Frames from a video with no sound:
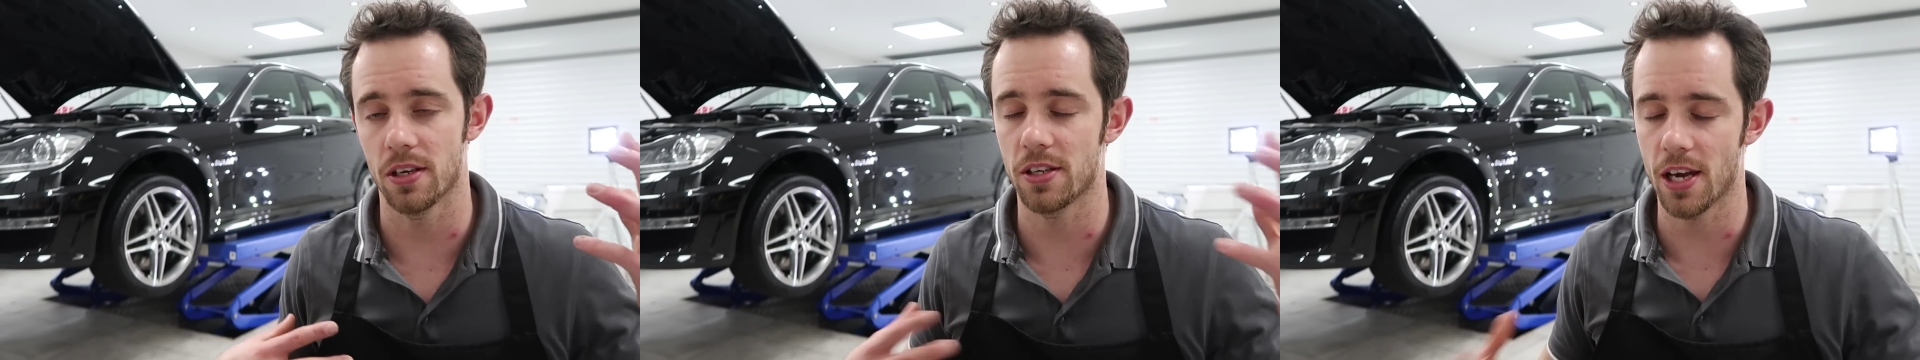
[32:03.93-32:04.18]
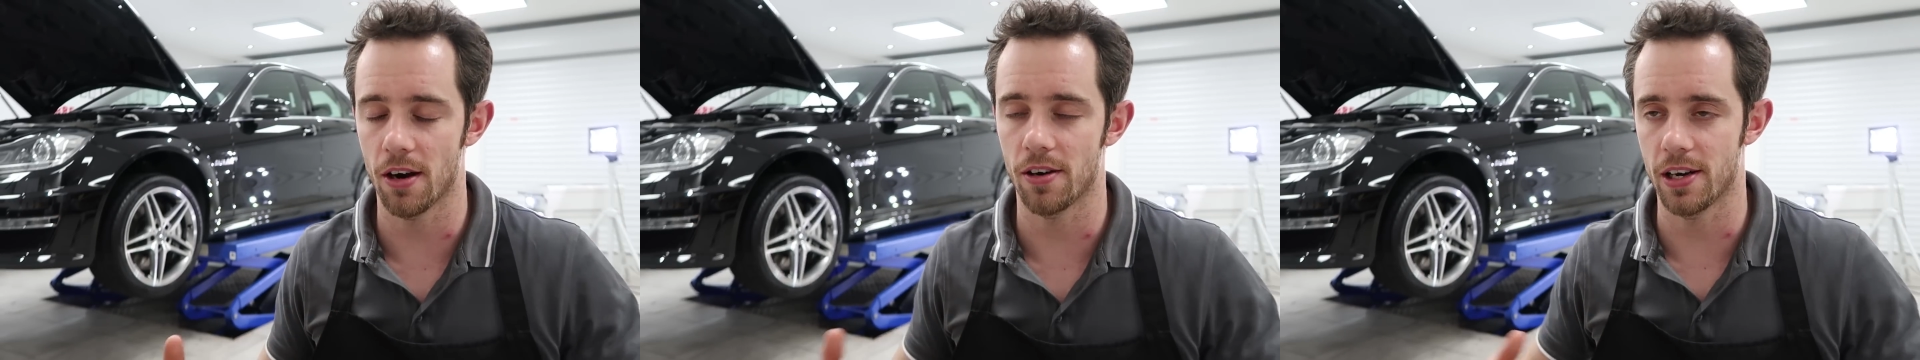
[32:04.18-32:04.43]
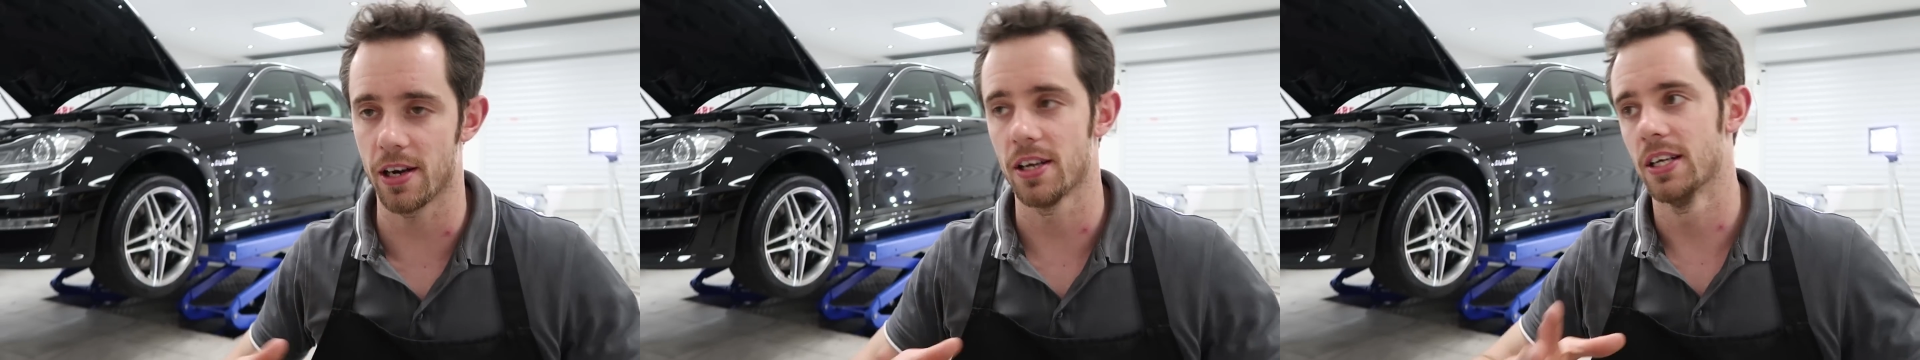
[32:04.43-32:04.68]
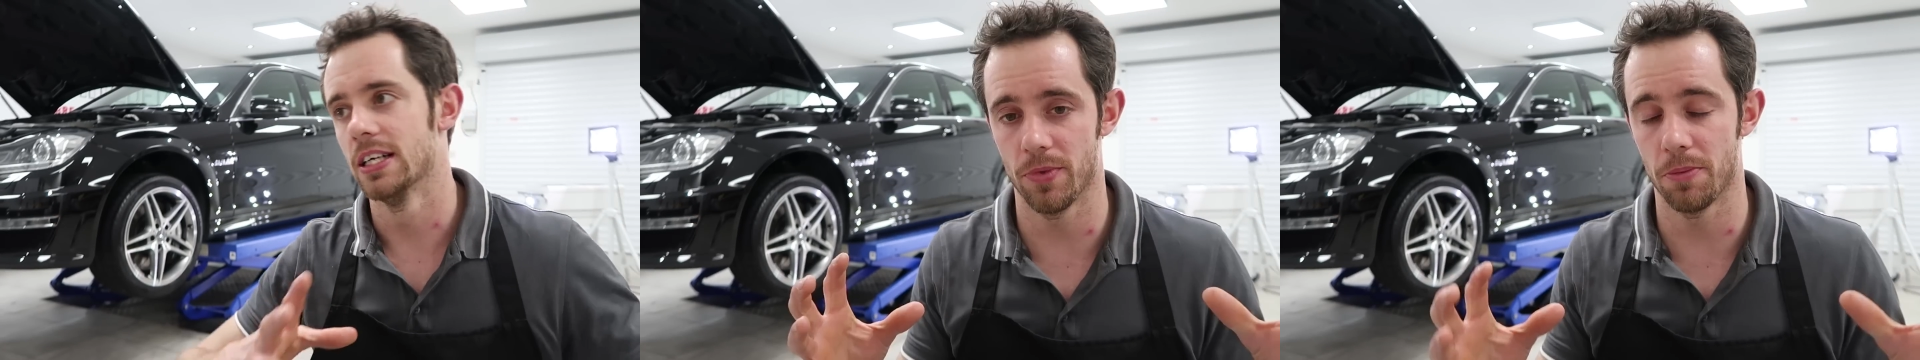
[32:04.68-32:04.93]
And yeah, okay,
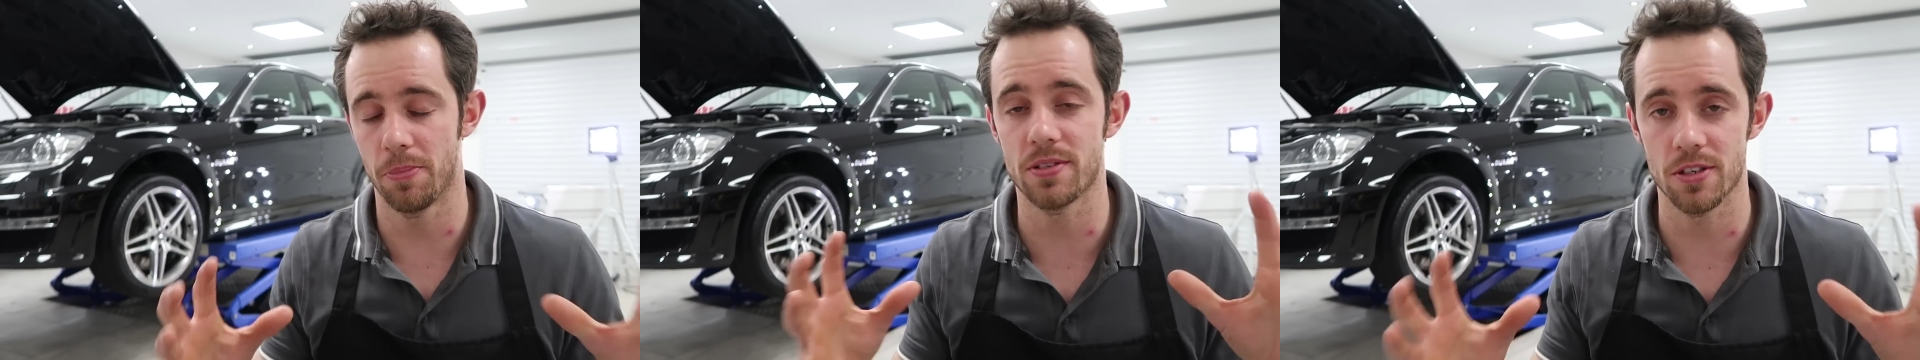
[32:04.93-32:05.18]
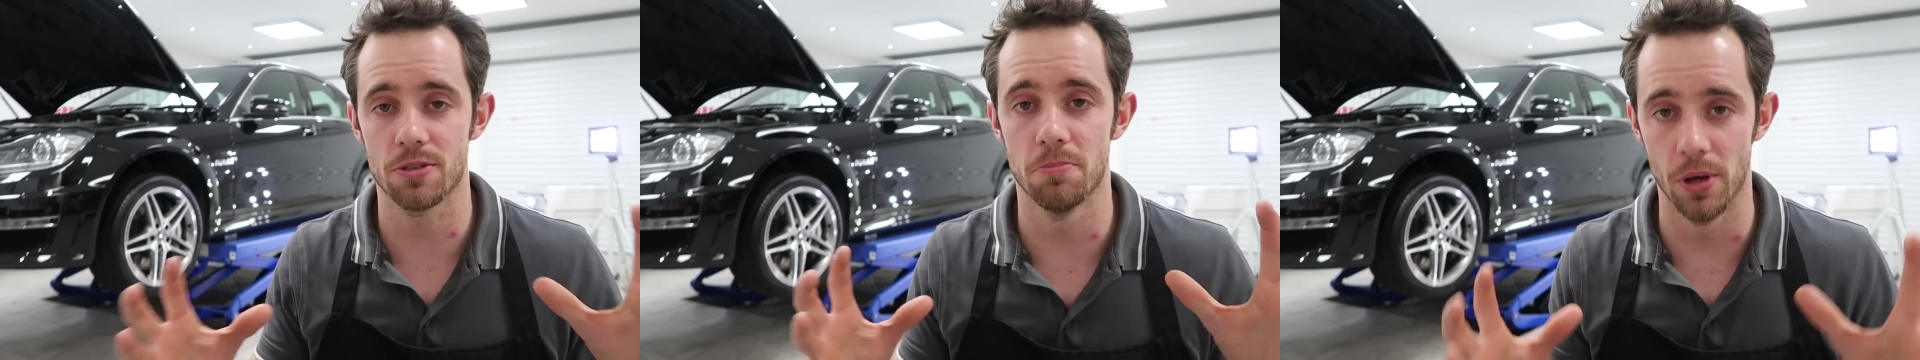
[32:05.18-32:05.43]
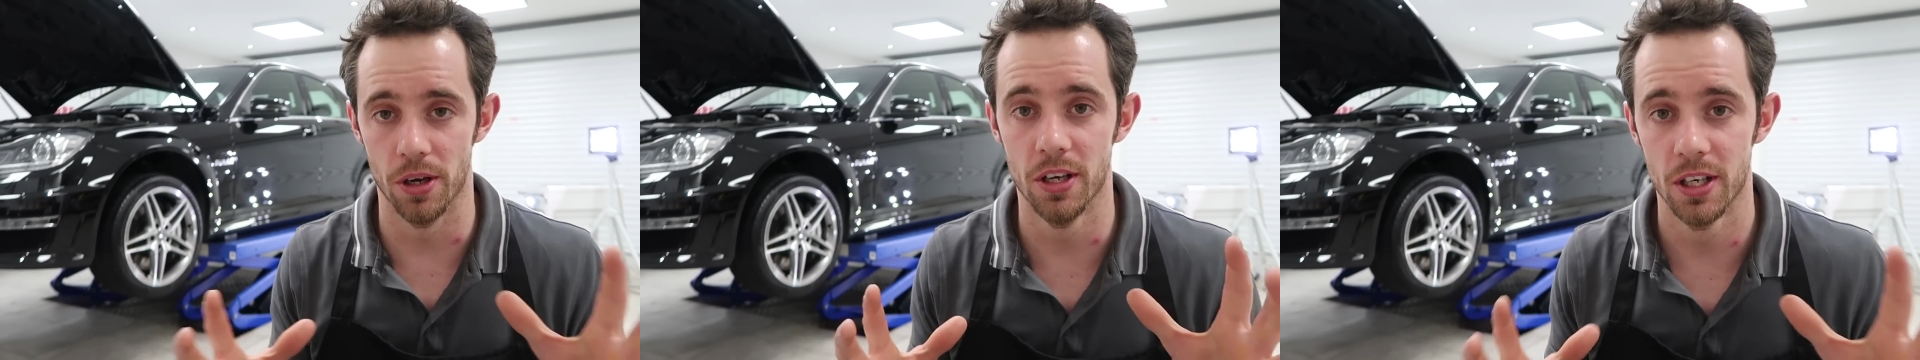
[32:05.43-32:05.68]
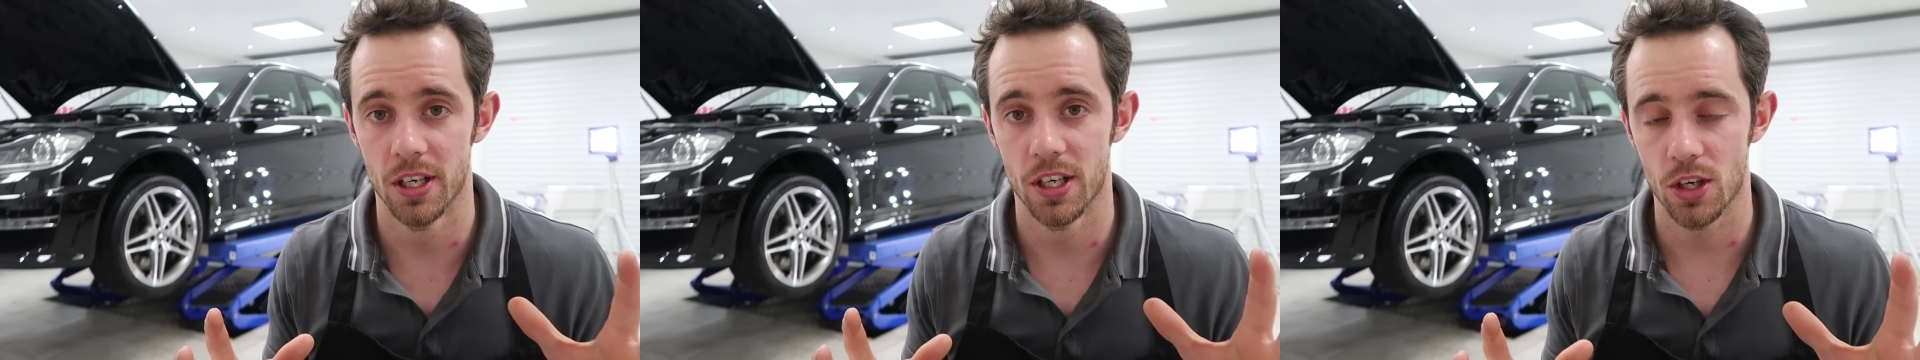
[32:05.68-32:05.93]
the
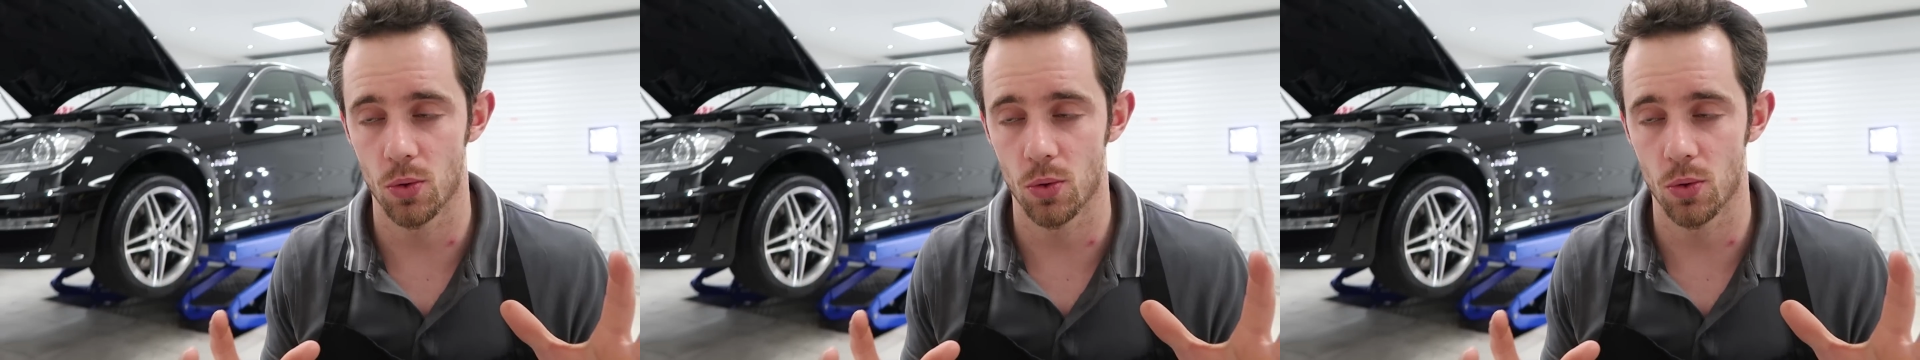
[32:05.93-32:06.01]
businessman